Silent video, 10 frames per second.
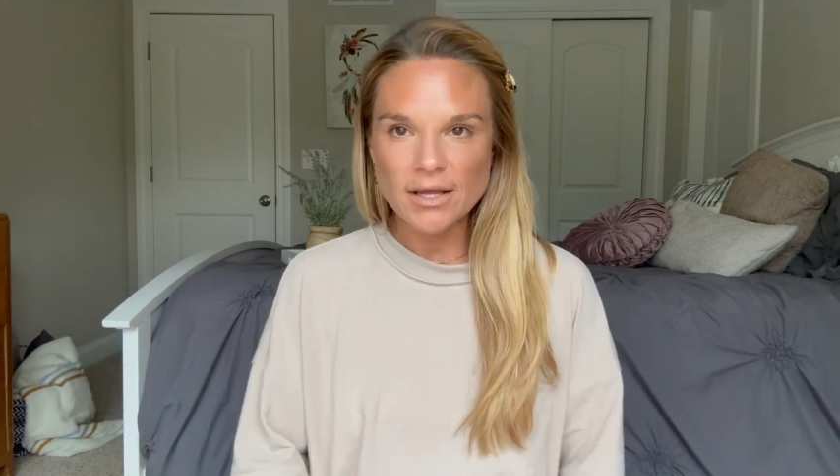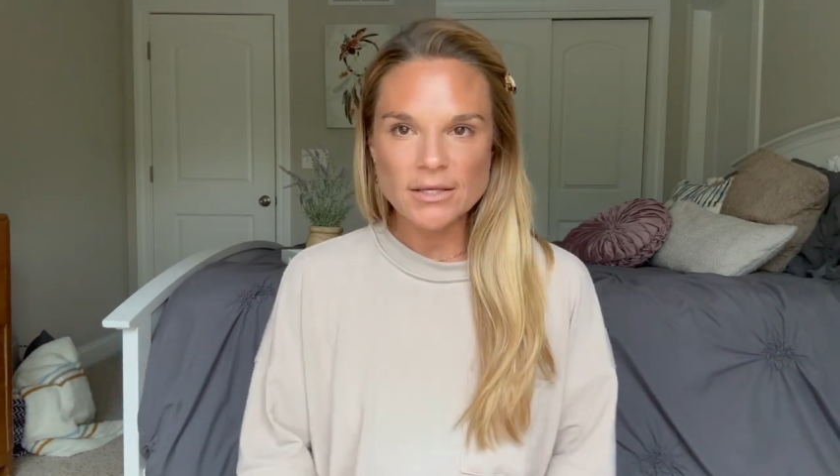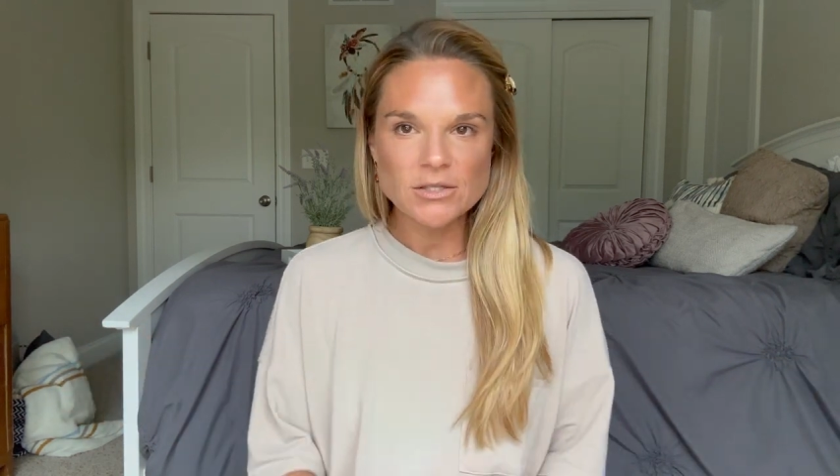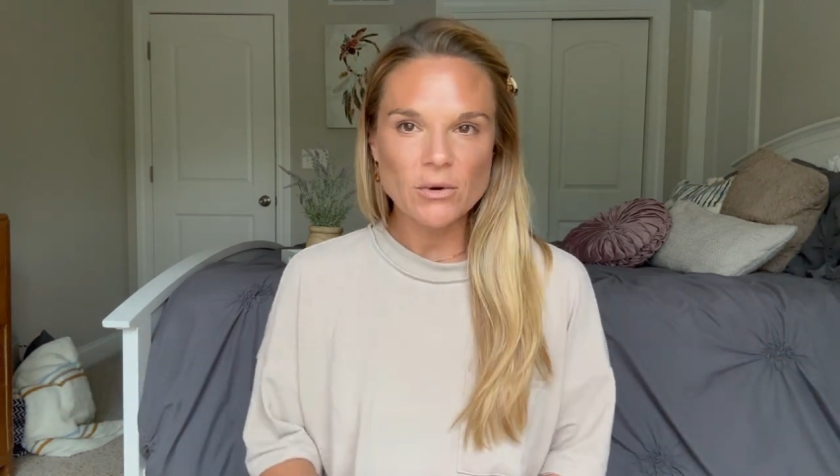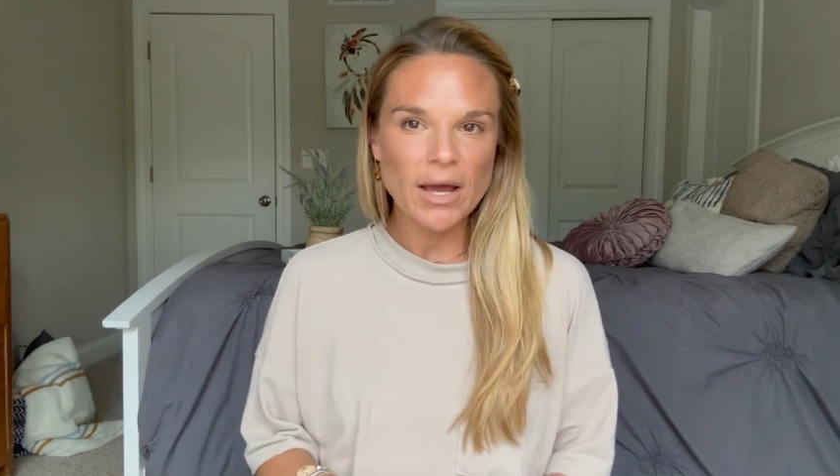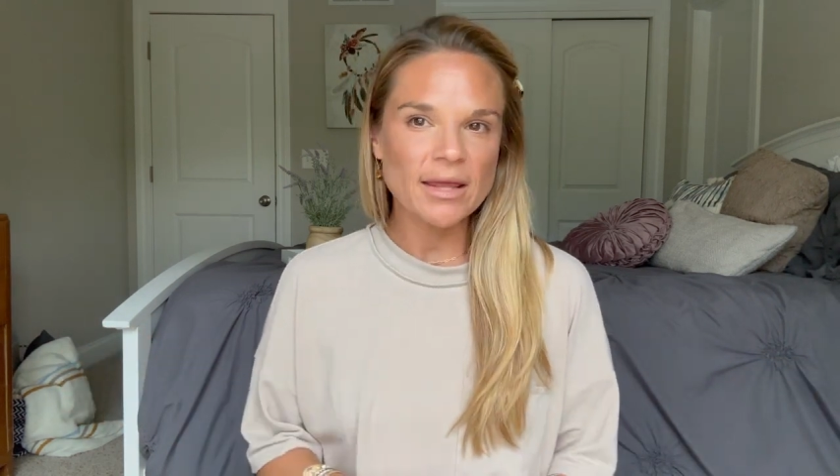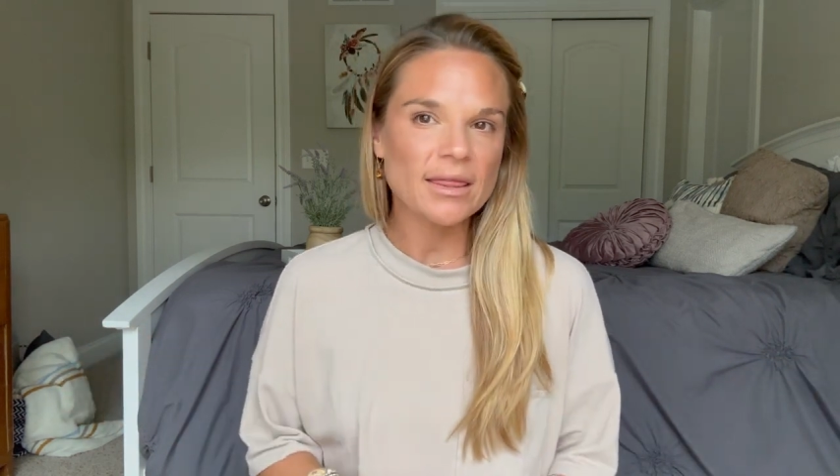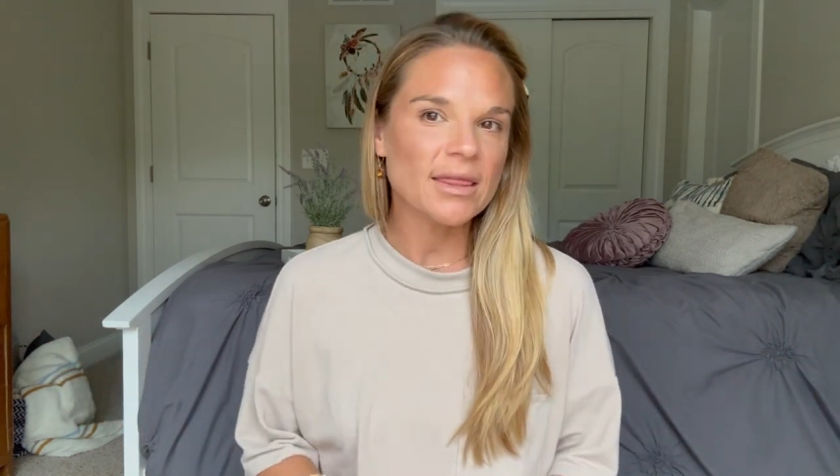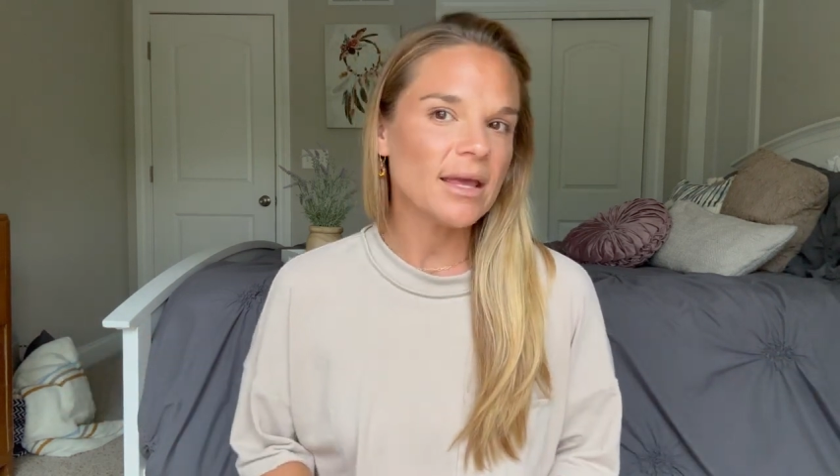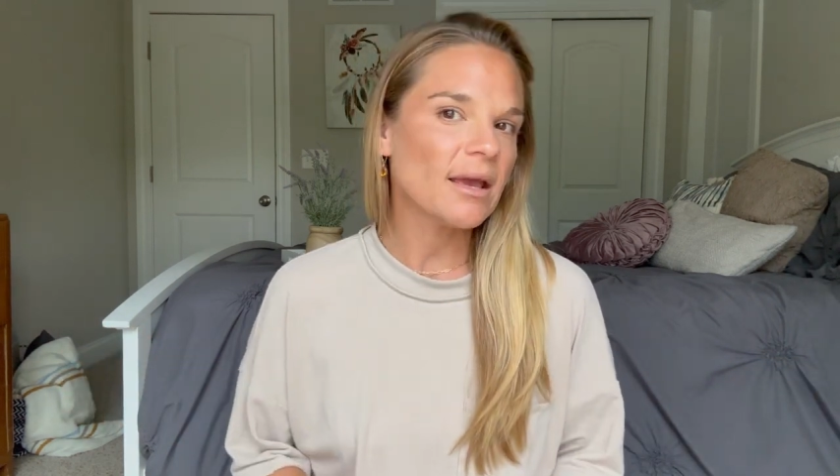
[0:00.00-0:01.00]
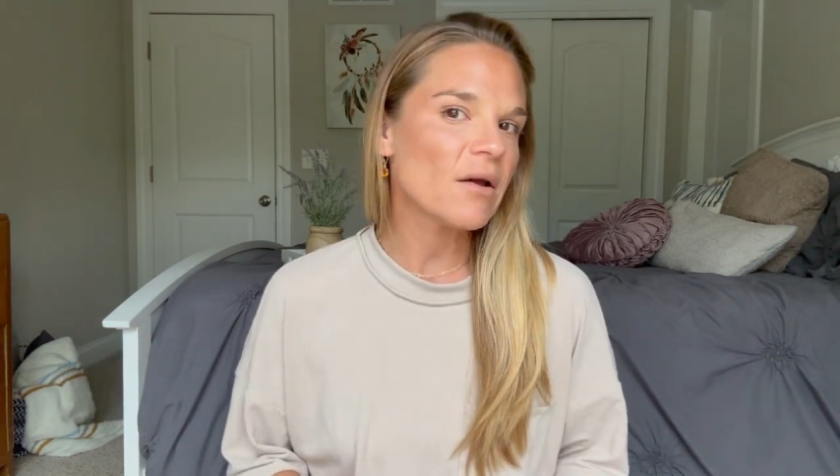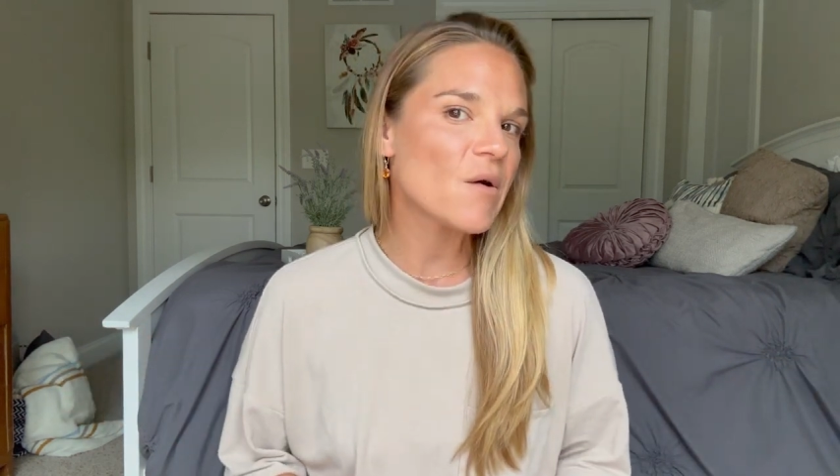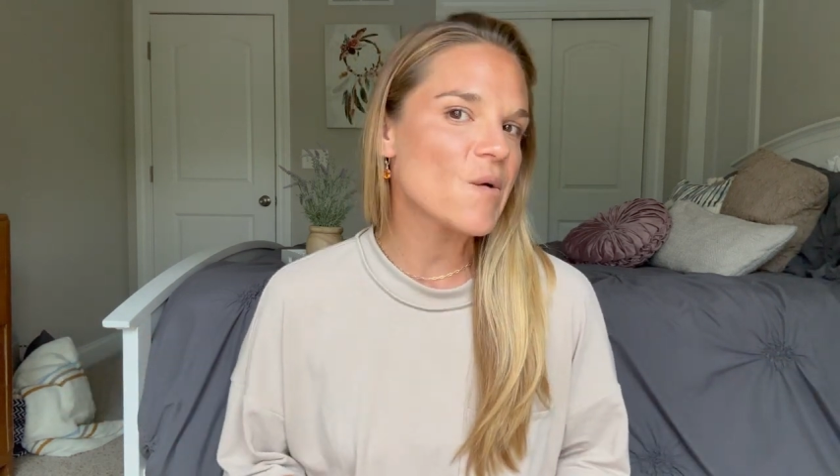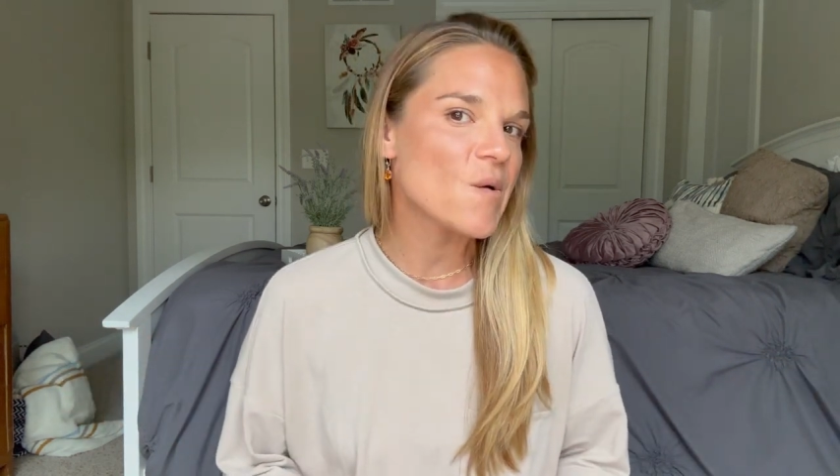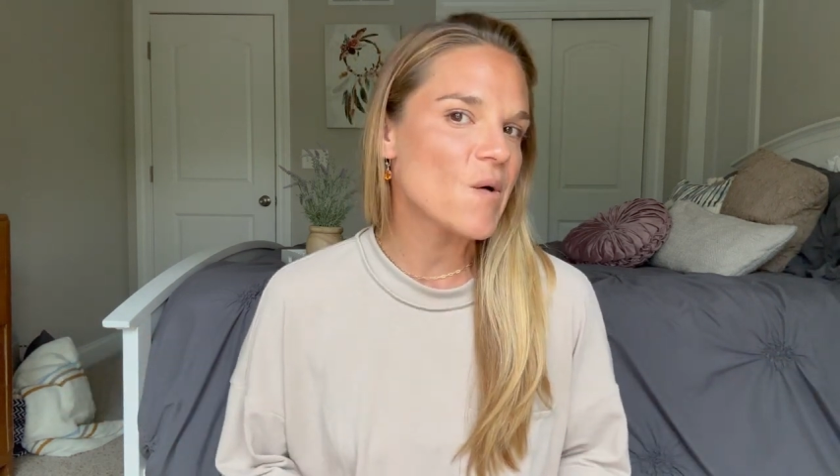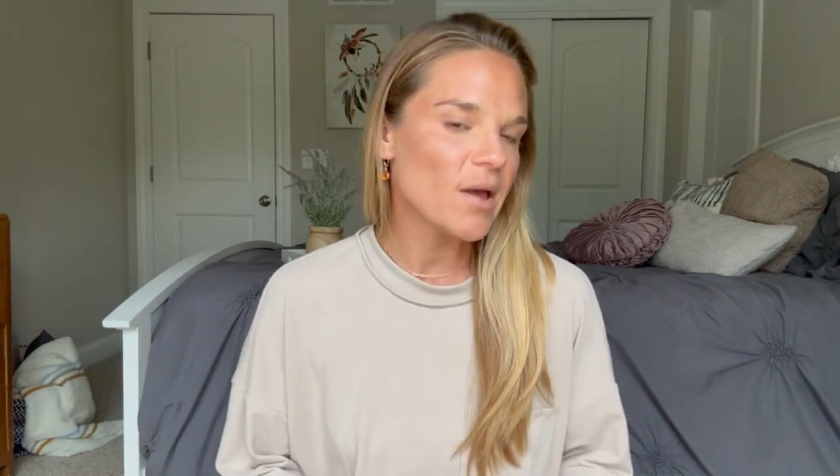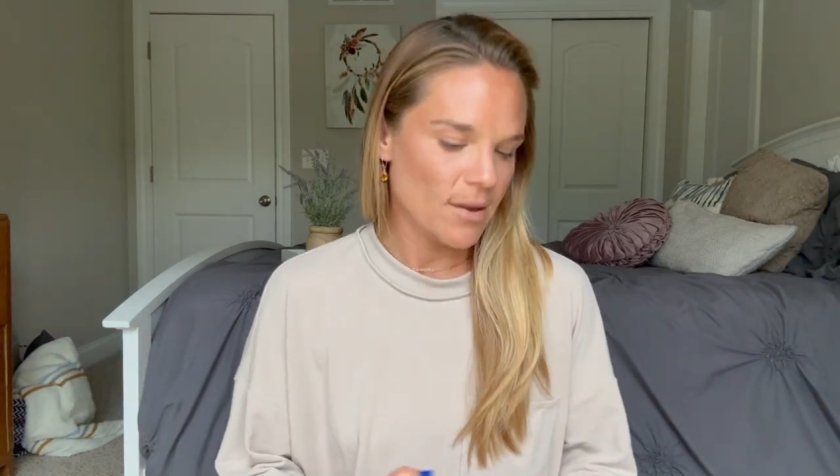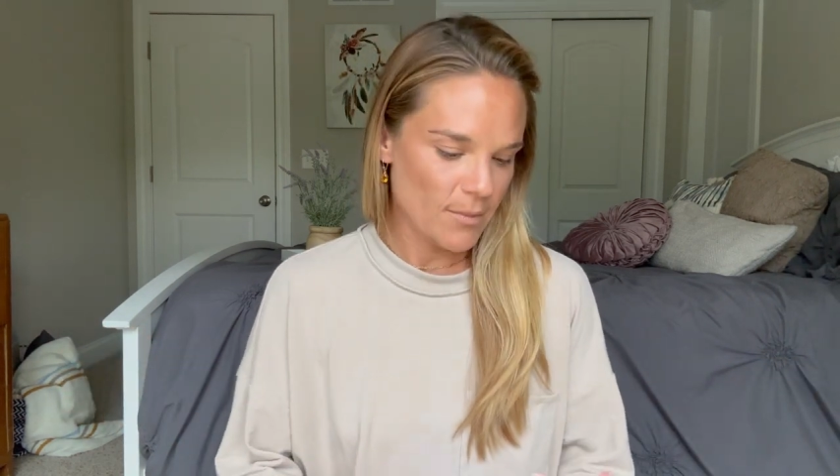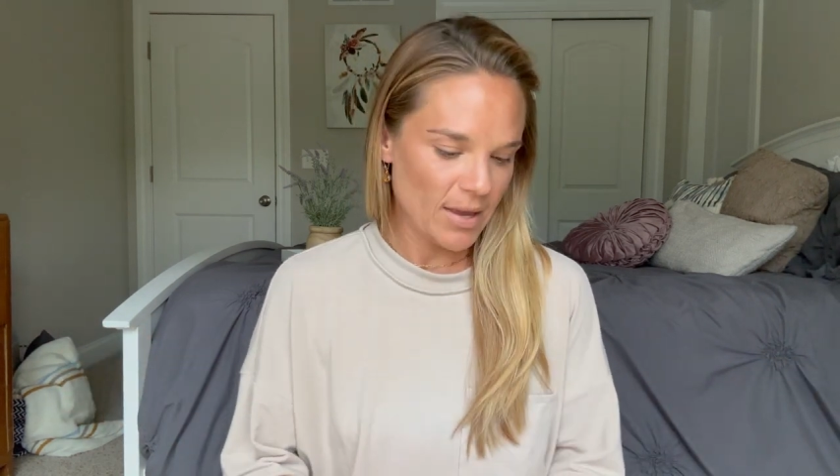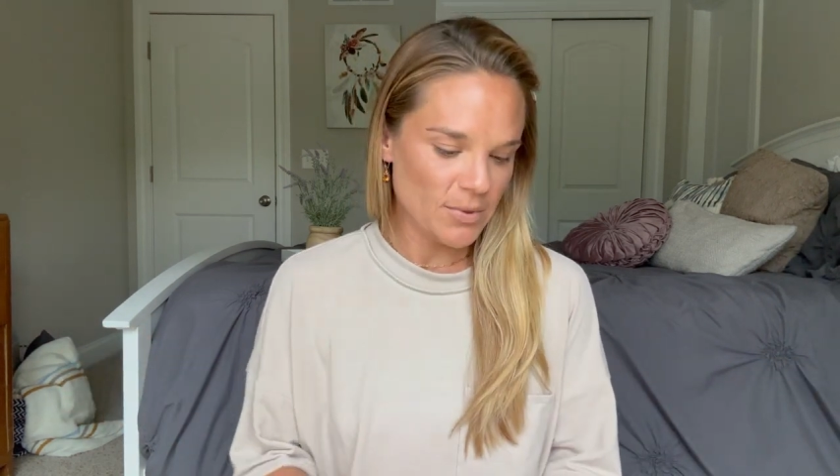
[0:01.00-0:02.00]
So I think
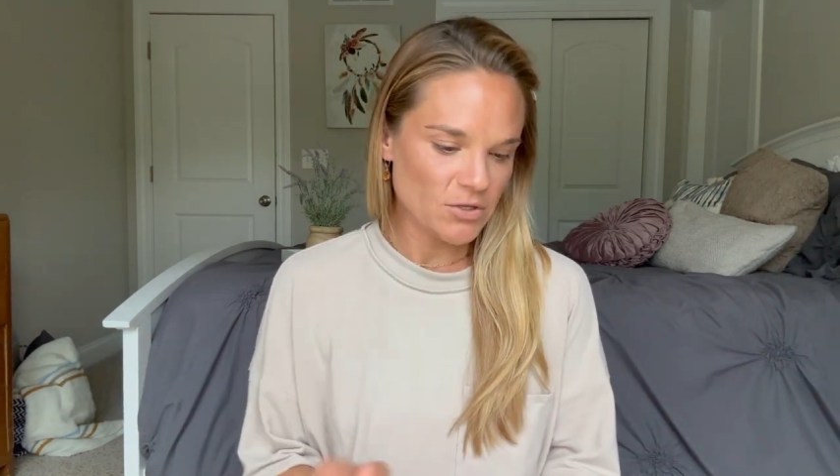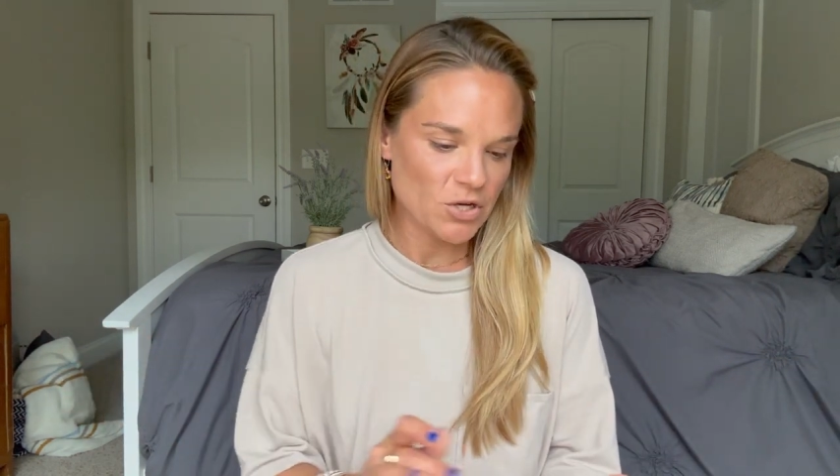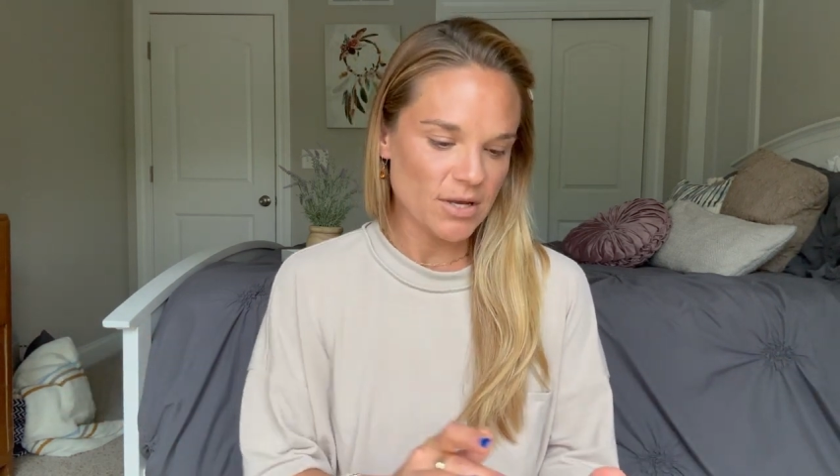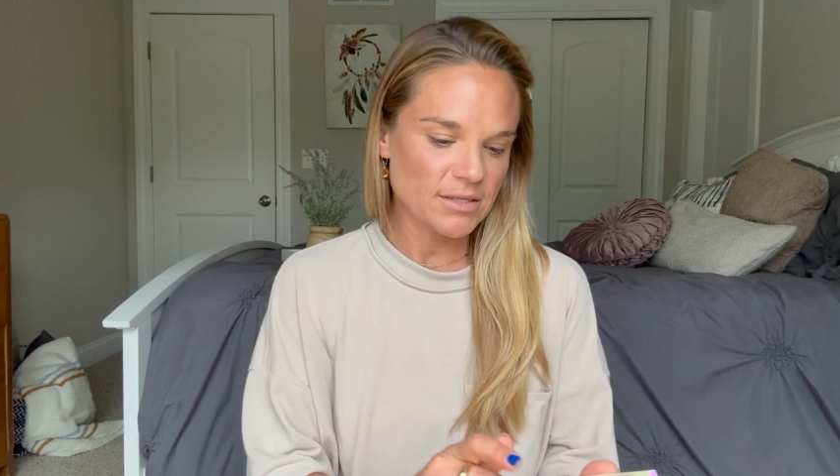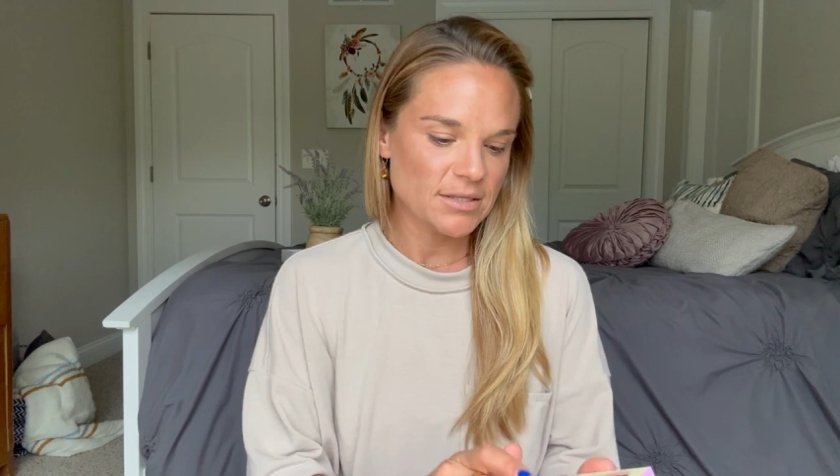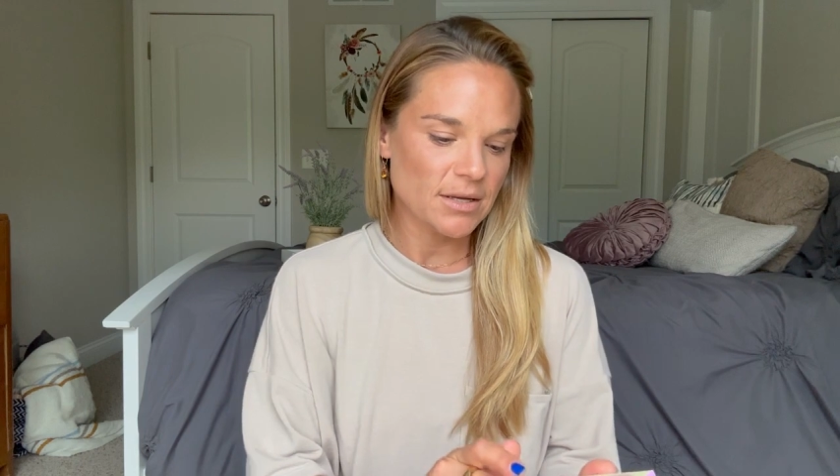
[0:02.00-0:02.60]
maybe just